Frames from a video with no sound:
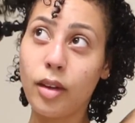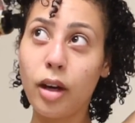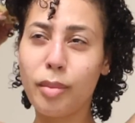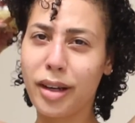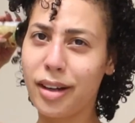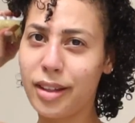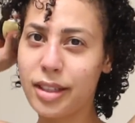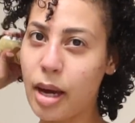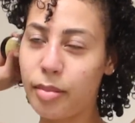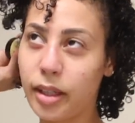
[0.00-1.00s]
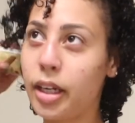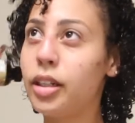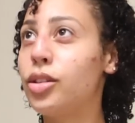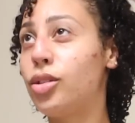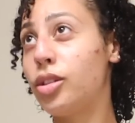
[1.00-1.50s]
Oh my god, this
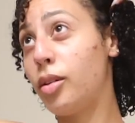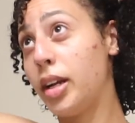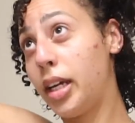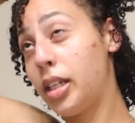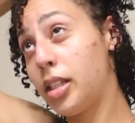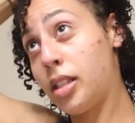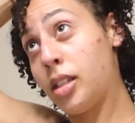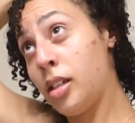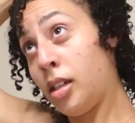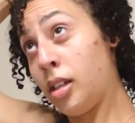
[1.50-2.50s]
applicator is so nice.